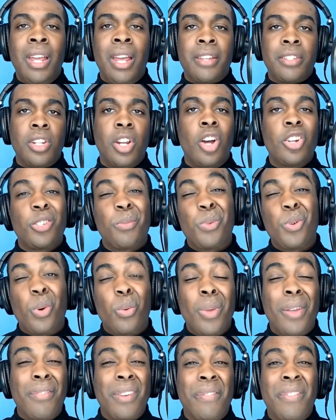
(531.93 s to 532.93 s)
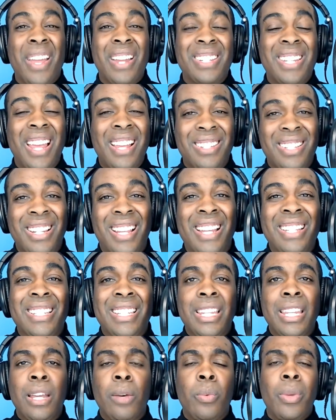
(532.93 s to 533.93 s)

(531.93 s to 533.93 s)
as an entrepreneur, we have a fantastic idea,